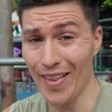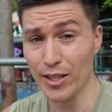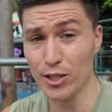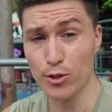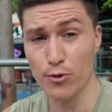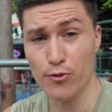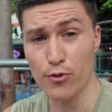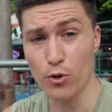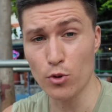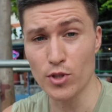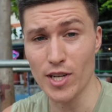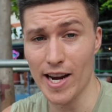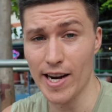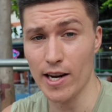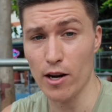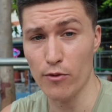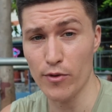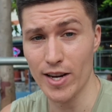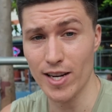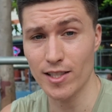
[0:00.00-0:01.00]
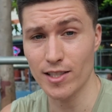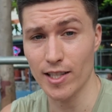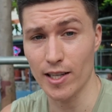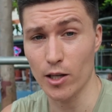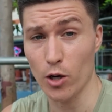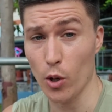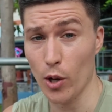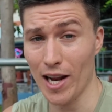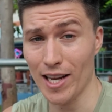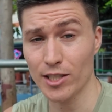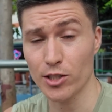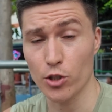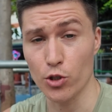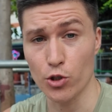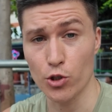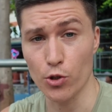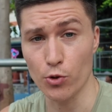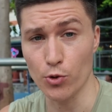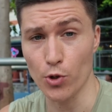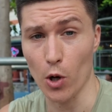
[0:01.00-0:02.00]
that's a full day of eating on
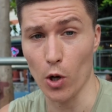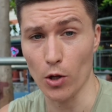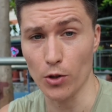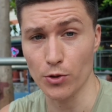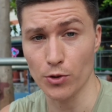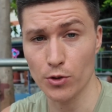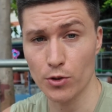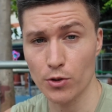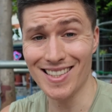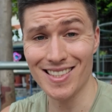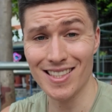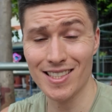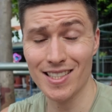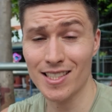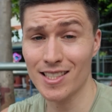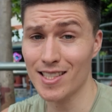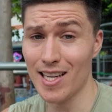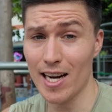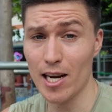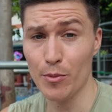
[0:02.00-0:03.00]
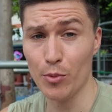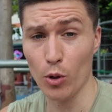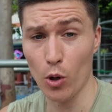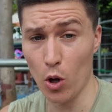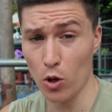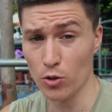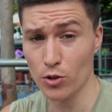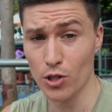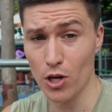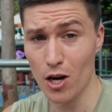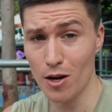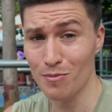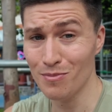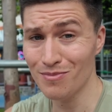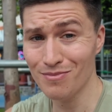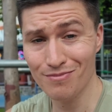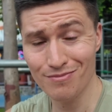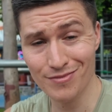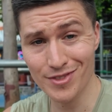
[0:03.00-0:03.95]
less than $2. Is it sustainable long term?